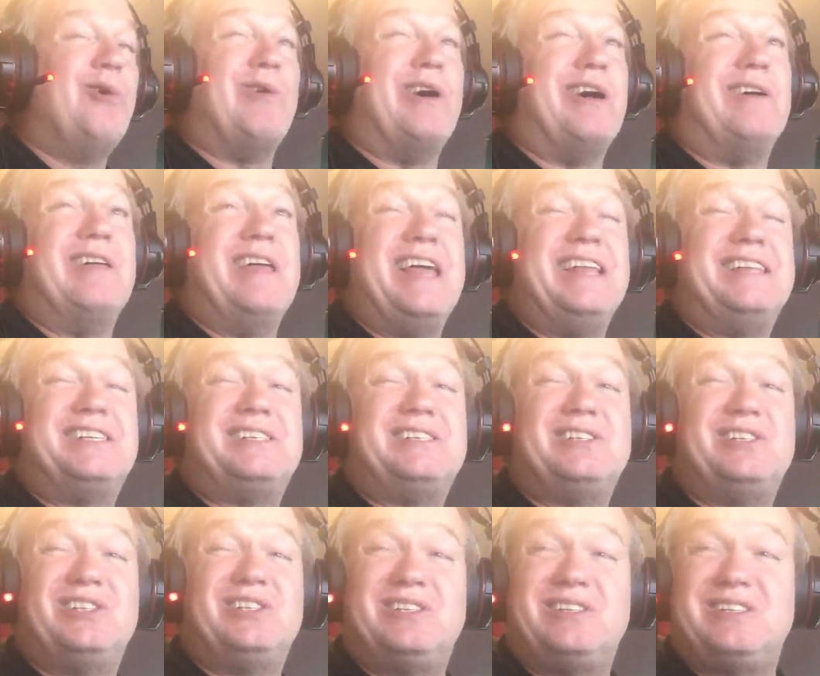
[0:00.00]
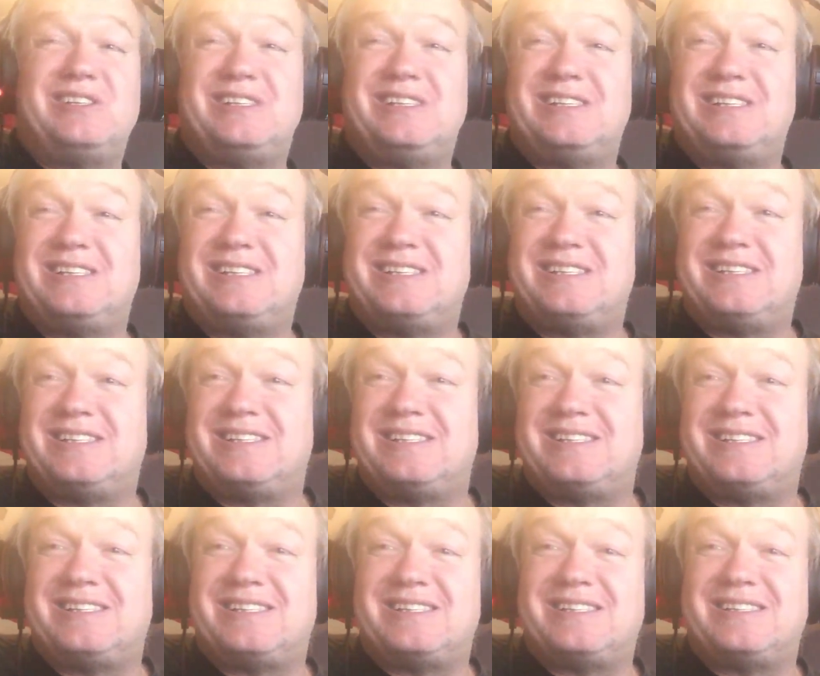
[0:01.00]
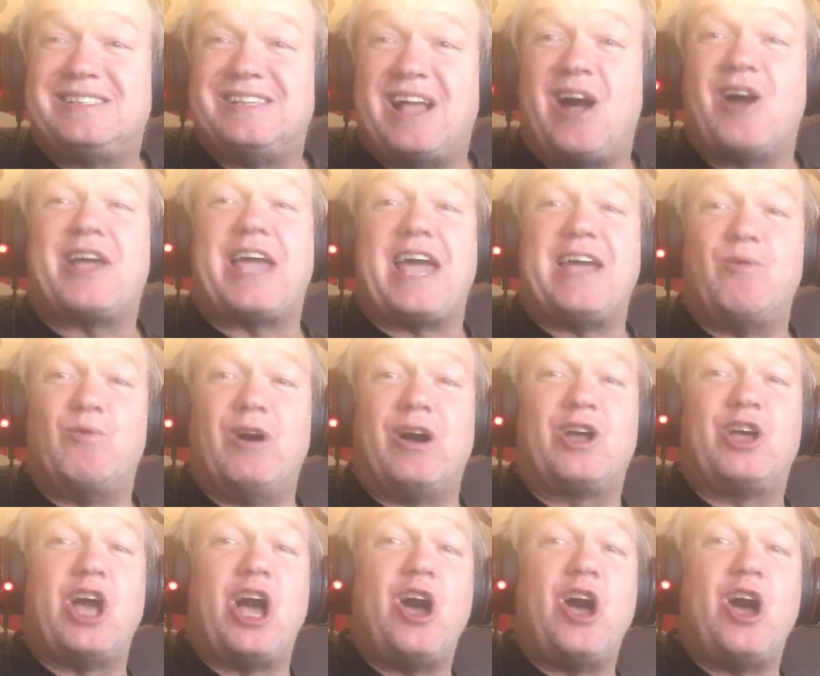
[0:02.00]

Well, it's okay. Well,